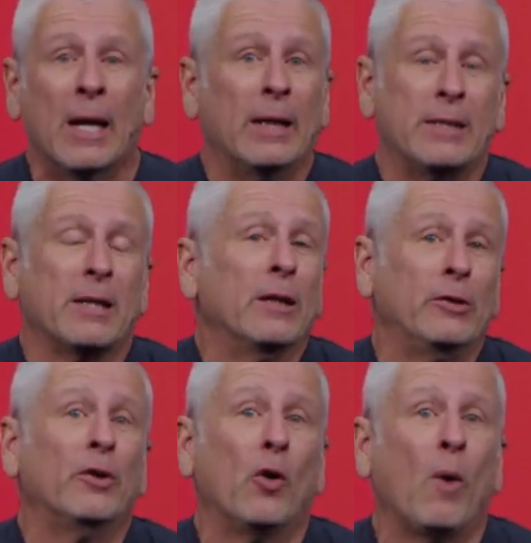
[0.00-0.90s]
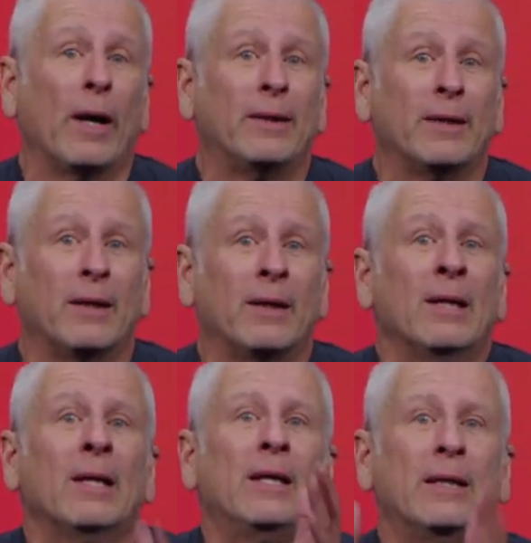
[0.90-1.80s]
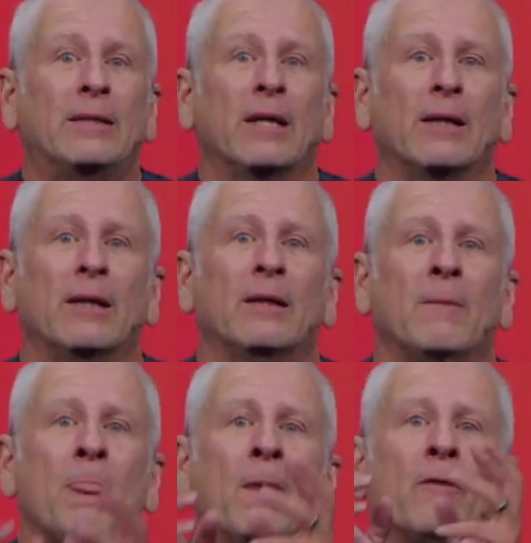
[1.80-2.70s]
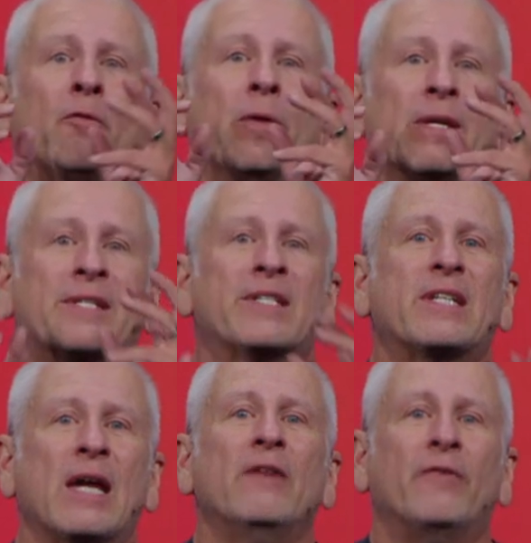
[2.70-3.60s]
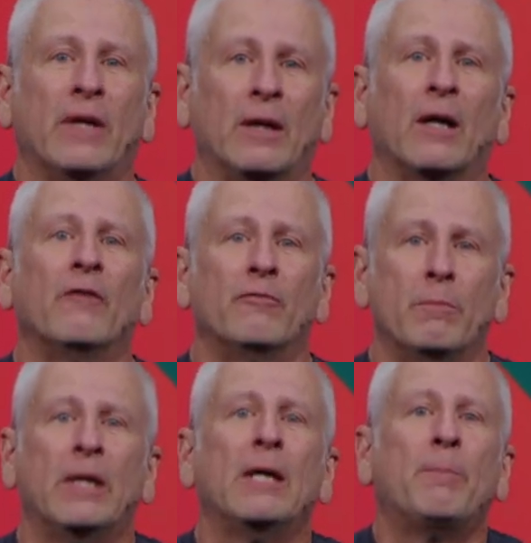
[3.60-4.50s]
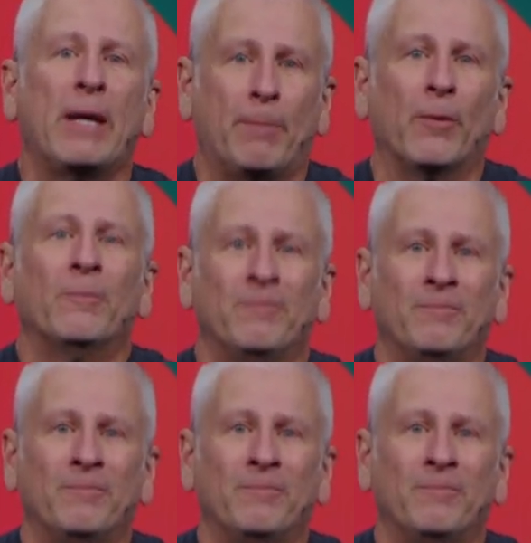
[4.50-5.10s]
And he said, and you know why he did it? He did it for the saving of many people.